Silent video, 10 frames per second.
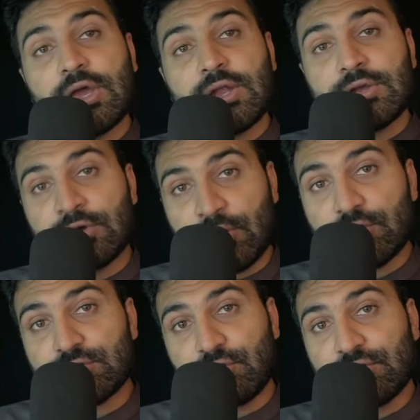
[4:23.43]

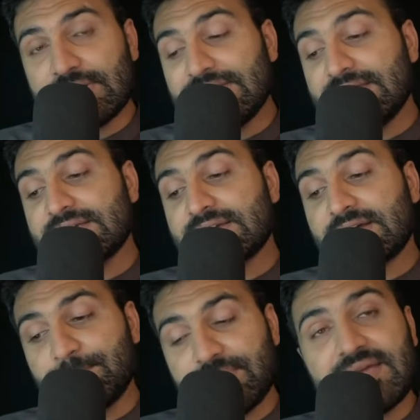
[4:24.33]
not only
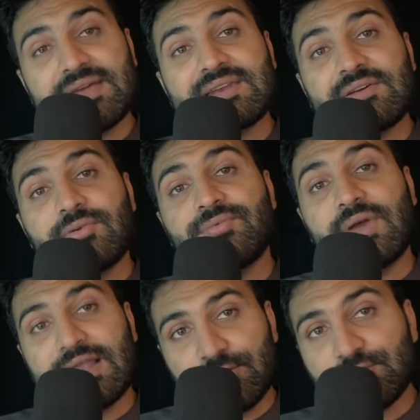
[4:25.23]
compare
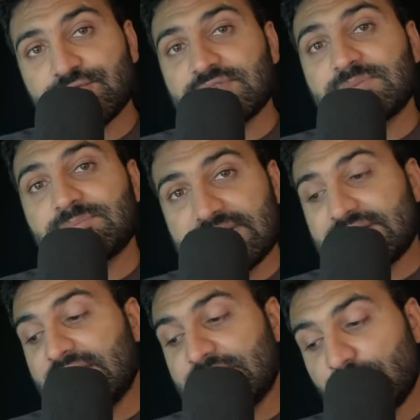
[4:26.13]
values but
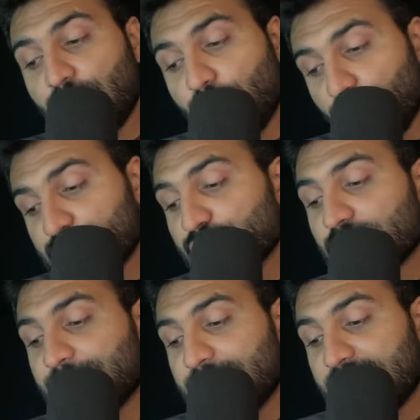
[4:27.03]
it also
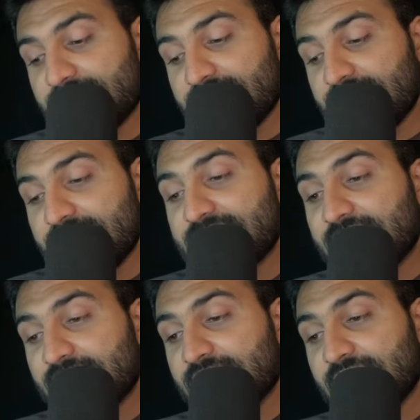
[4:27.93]
compare
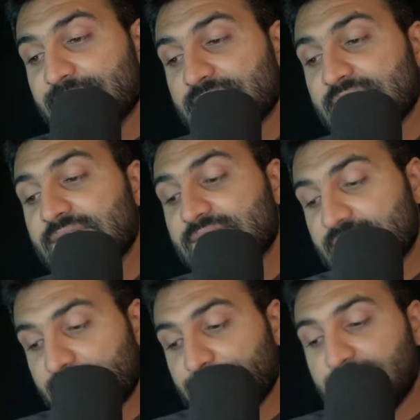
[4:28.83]
data types.
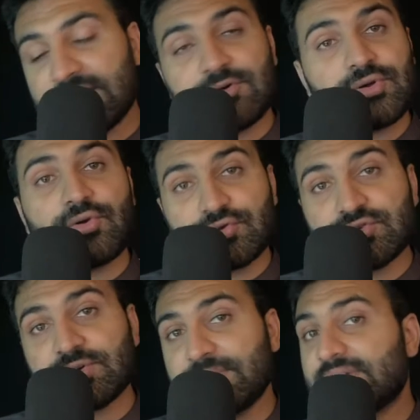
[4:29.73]
Triple equal also
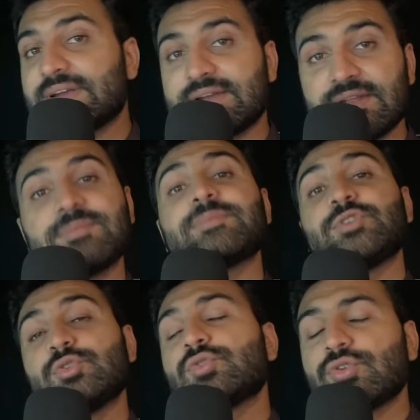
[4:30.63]
compare data type,
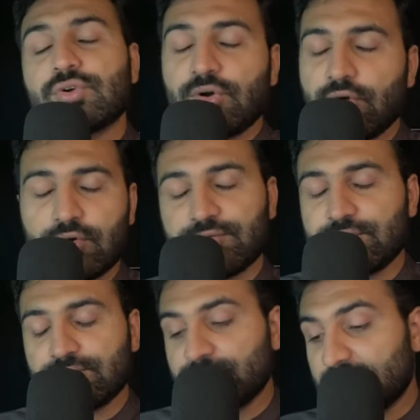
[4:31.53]
all of
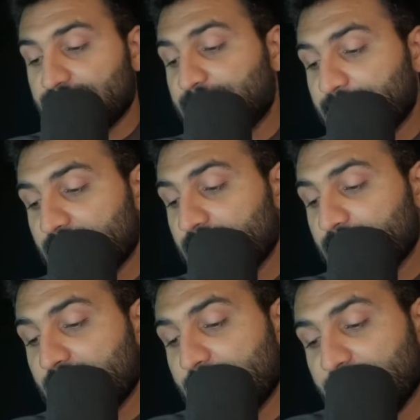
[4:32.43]
you people
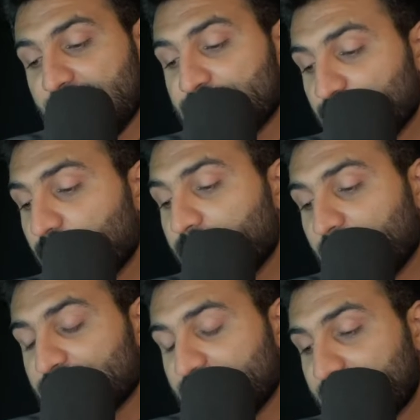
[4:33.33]
might know
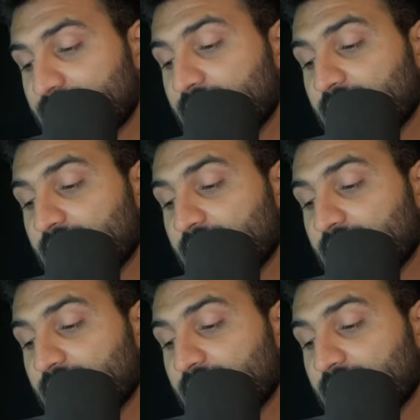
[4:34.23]
about that.